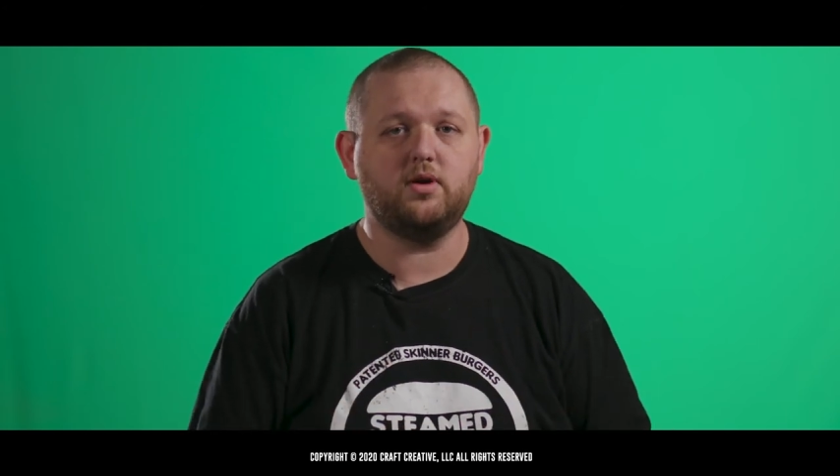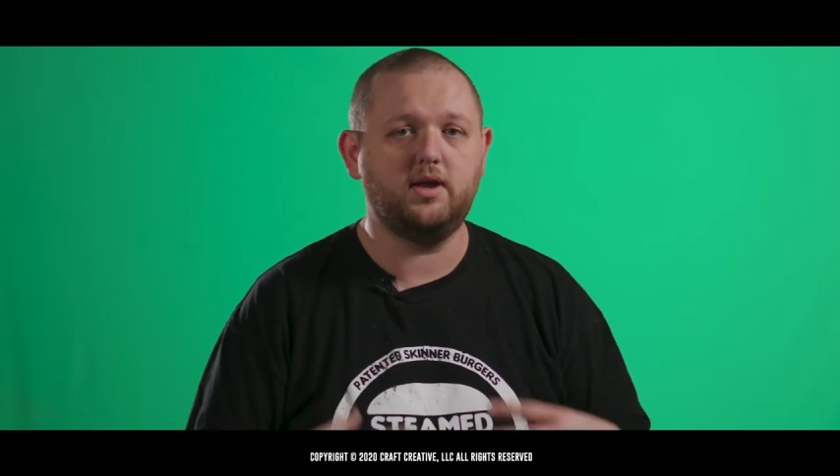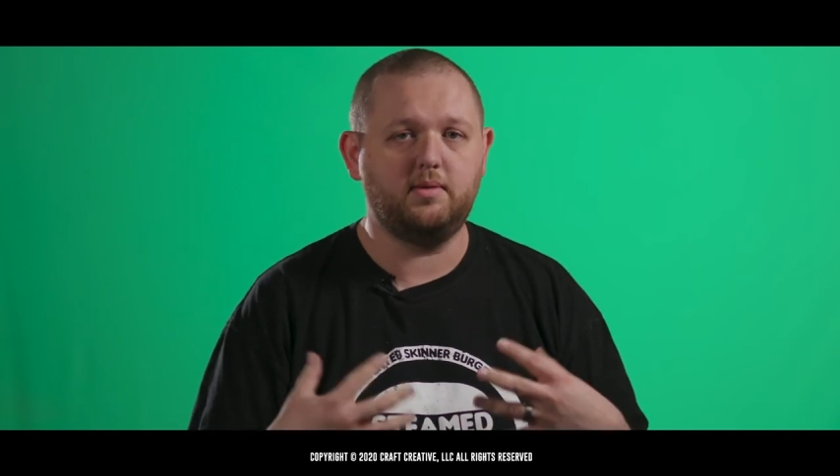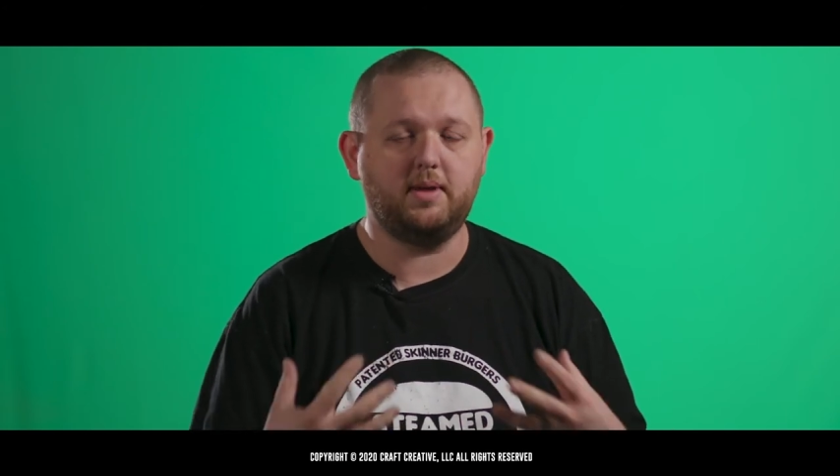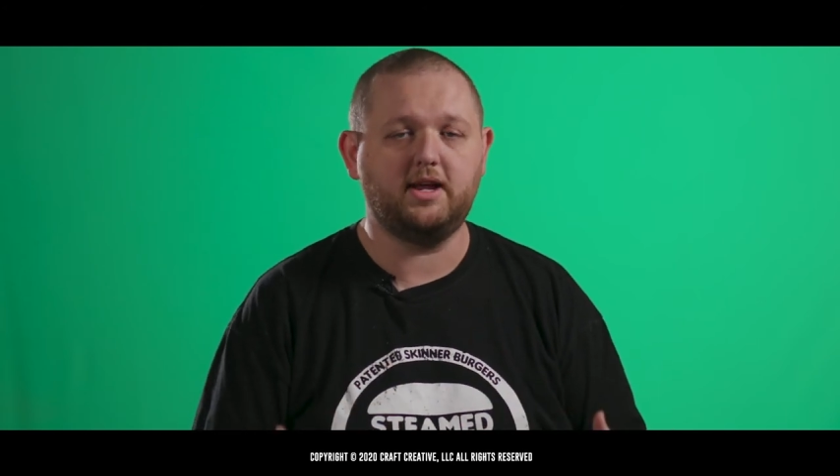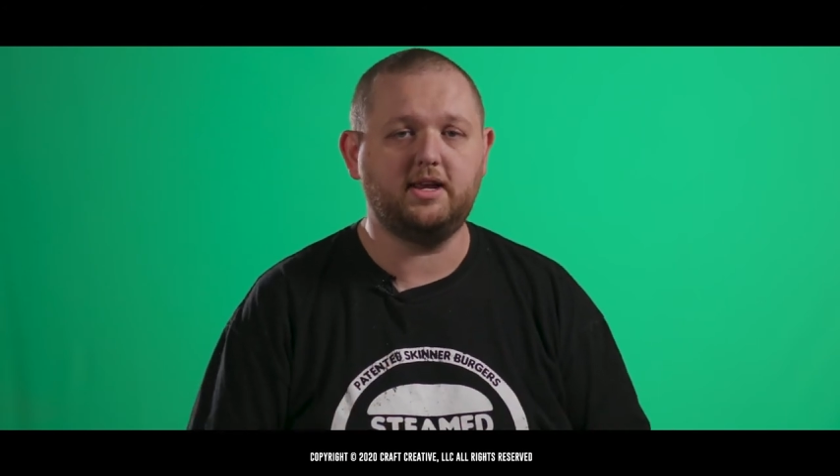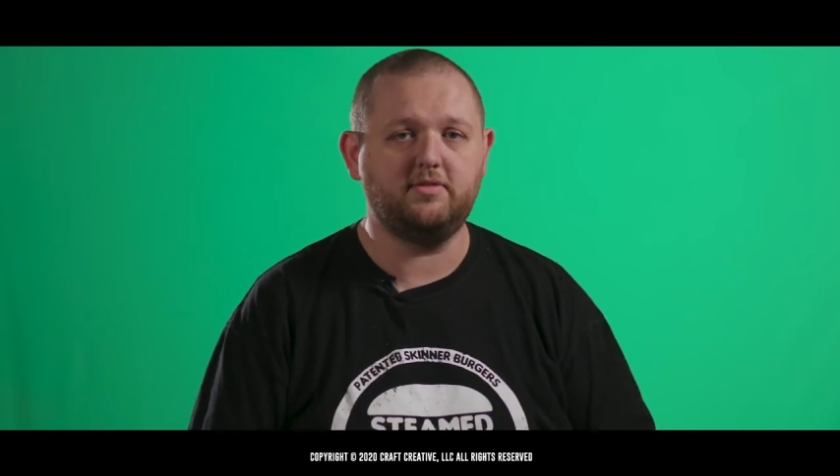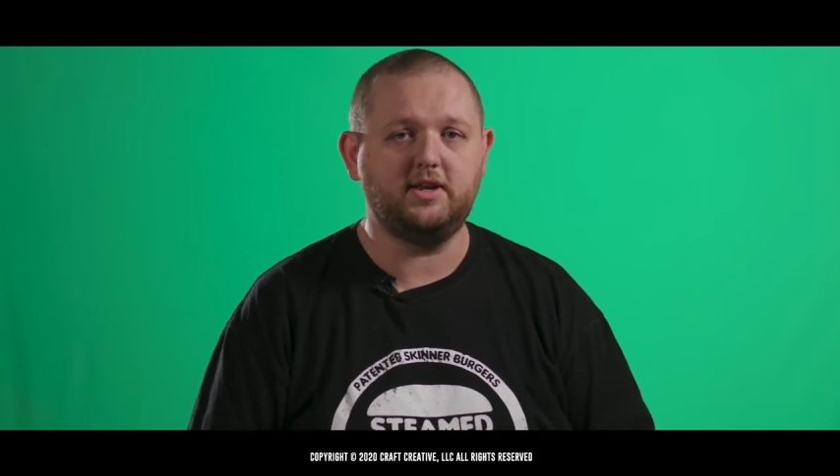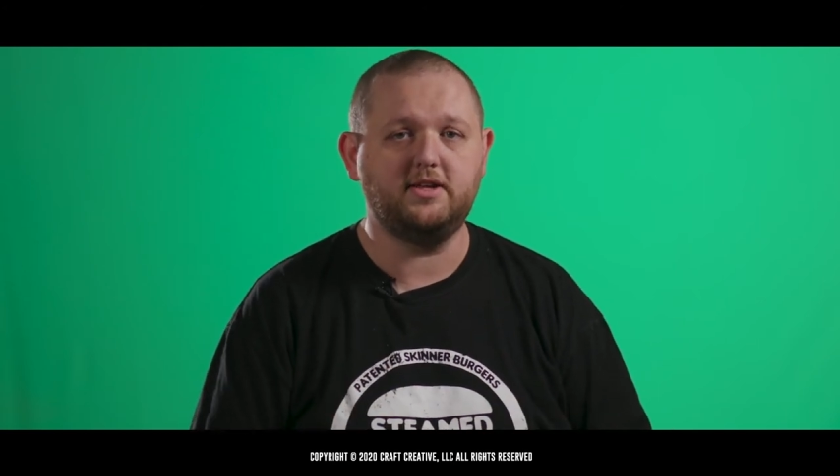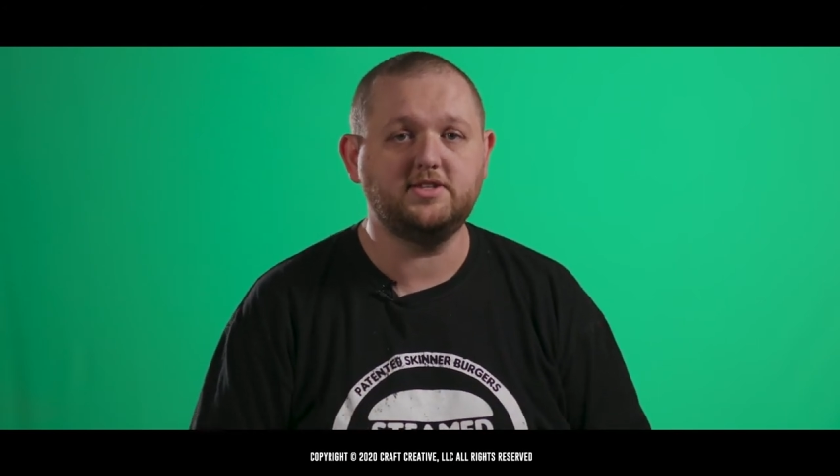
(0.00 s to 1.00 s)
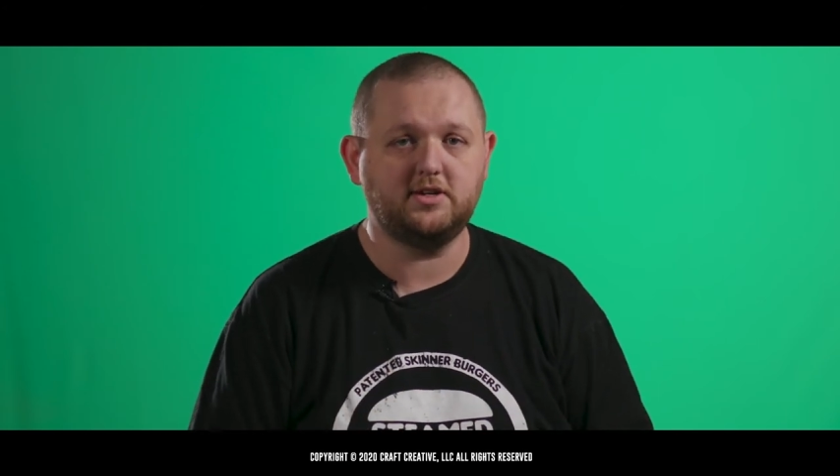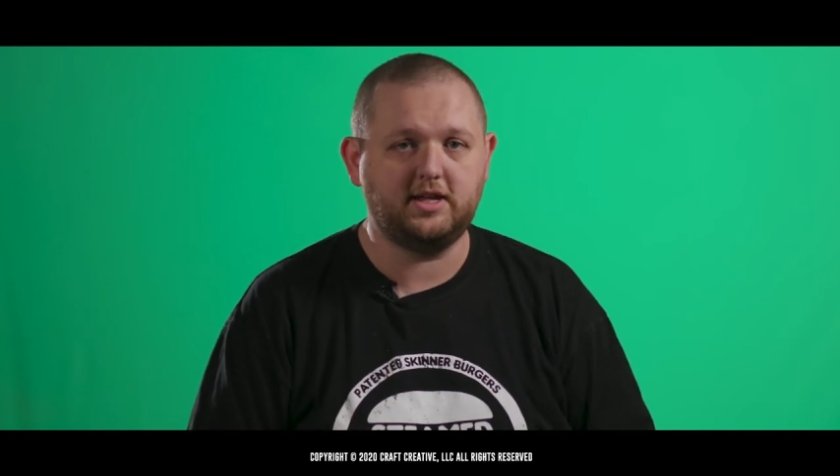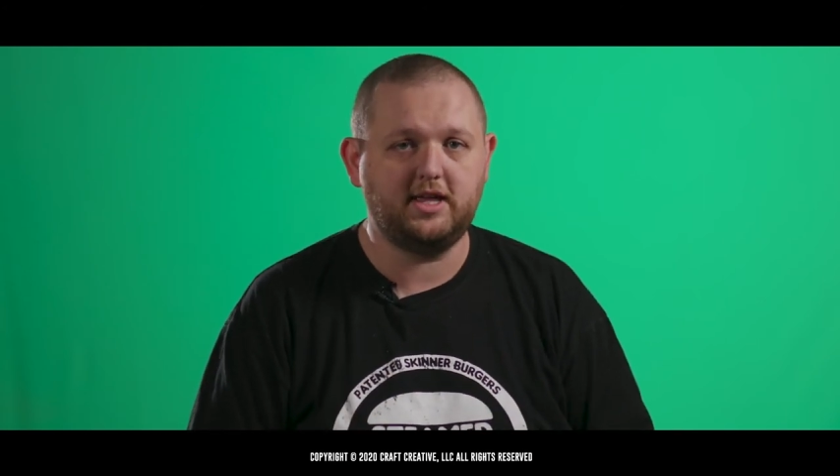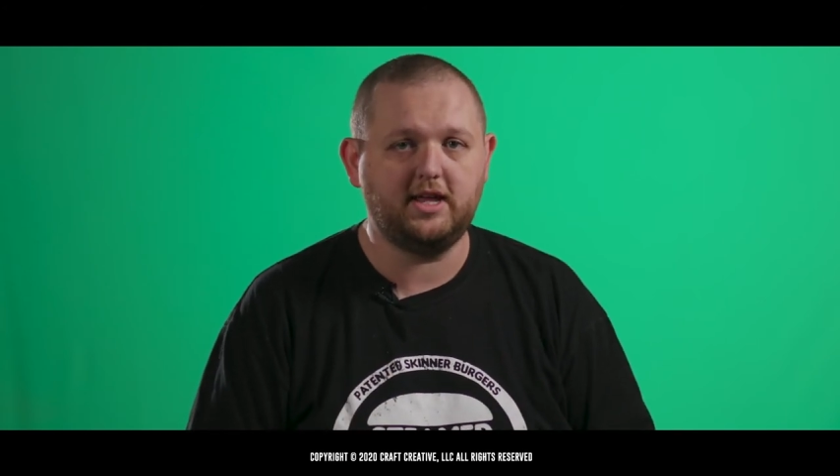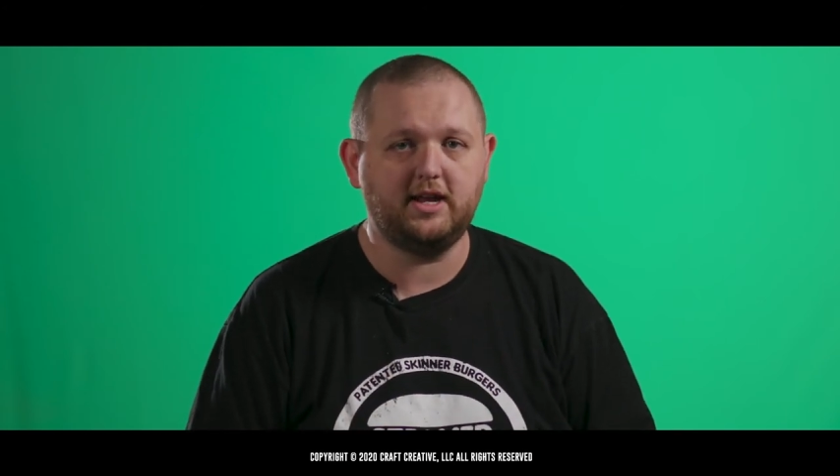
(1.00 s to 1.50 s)
and make it even easier
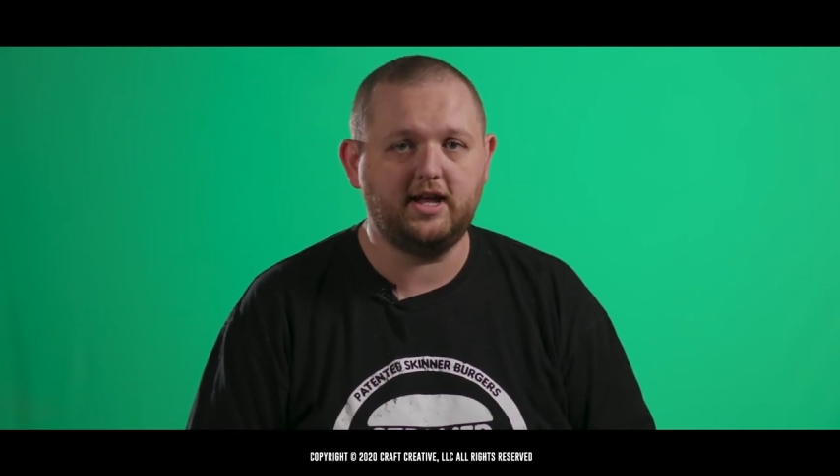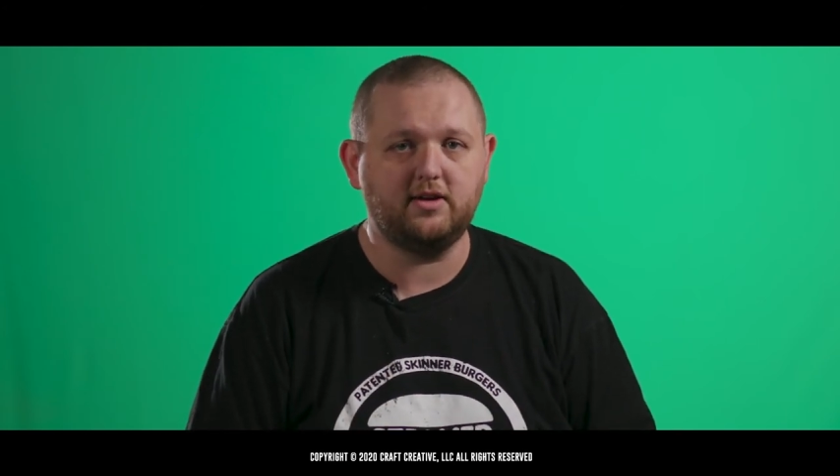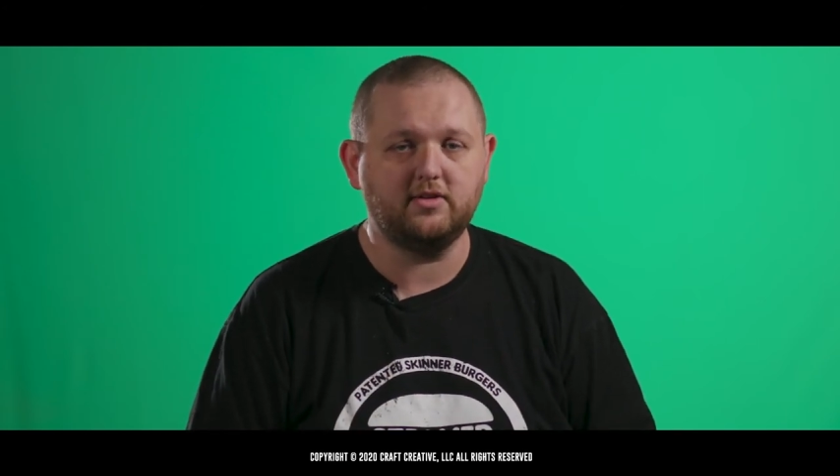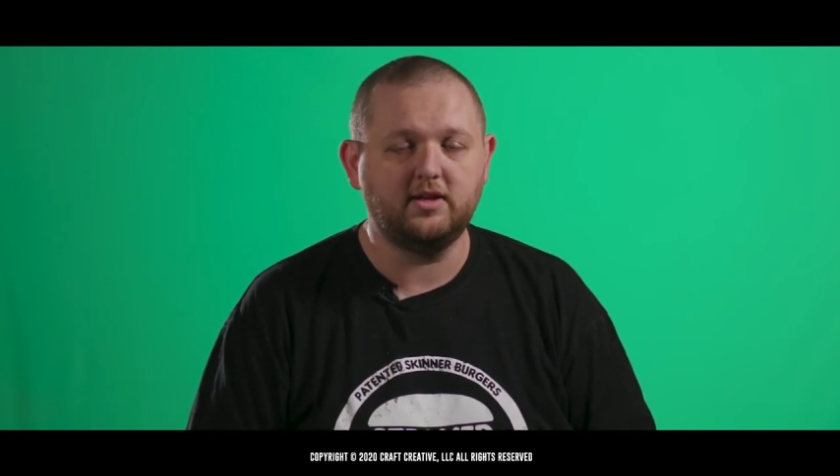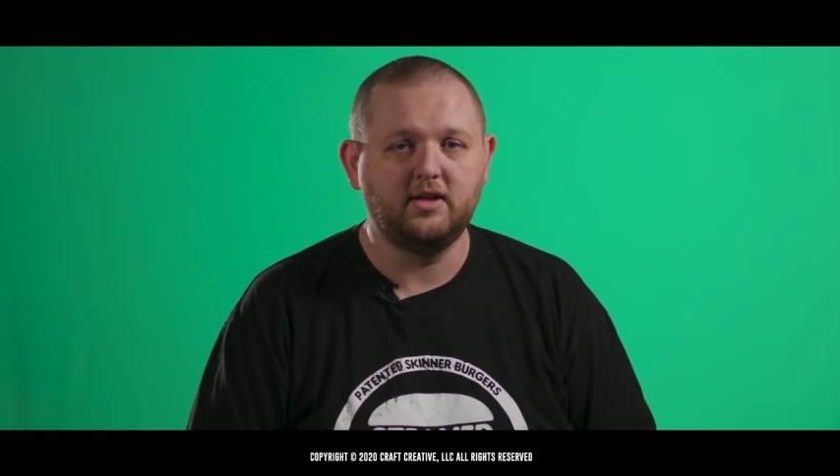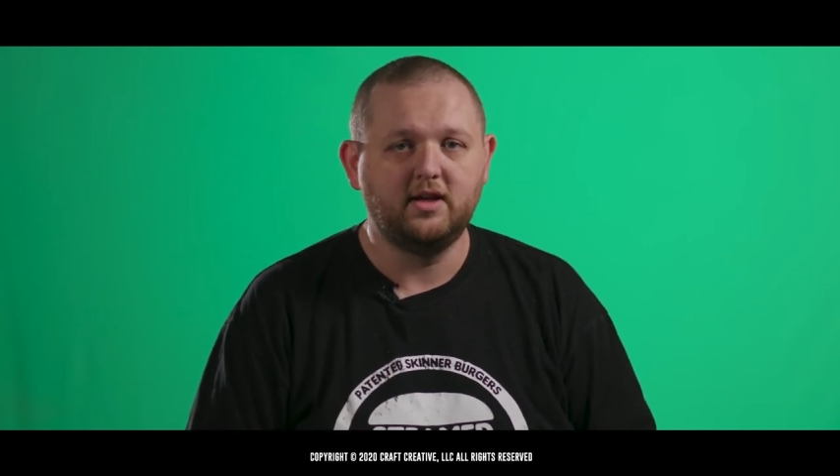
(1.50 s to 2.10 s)
to key it out.